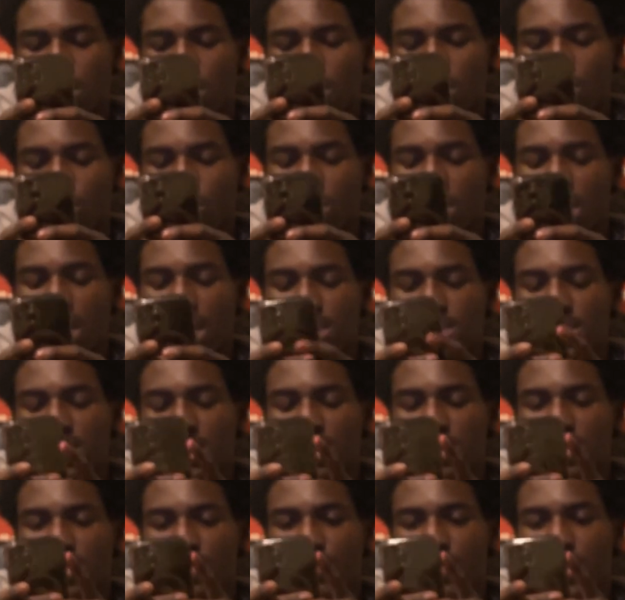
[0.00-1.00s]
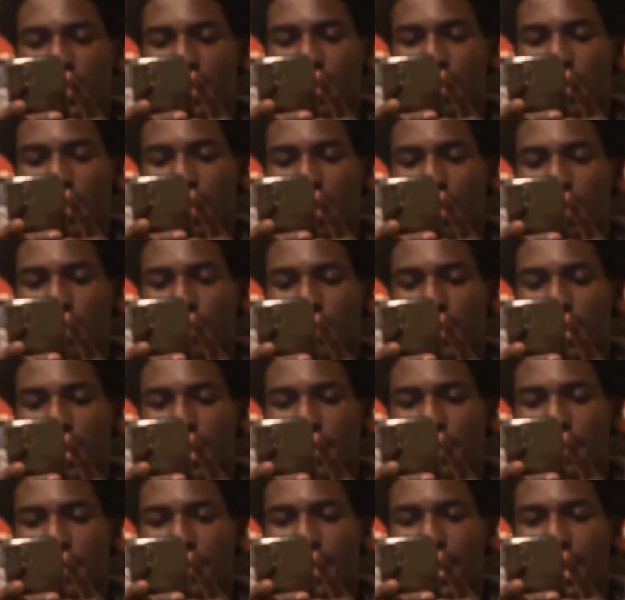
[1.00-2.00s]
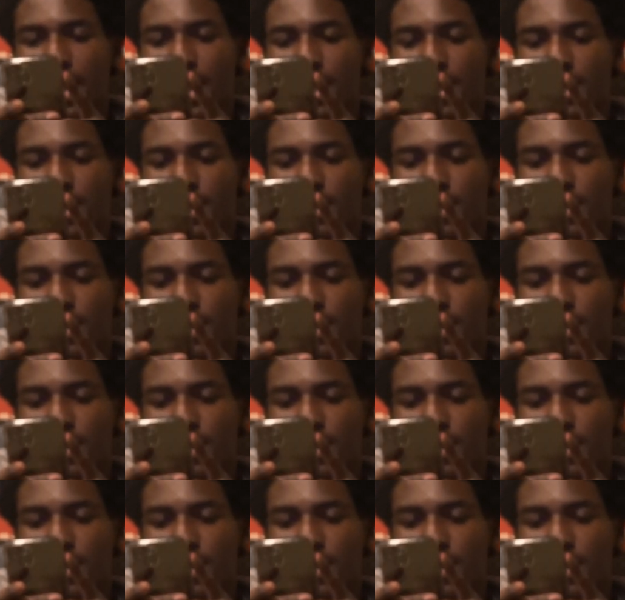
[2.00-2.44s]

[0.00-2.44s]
When y'all see this video, y'all gonna be like, man,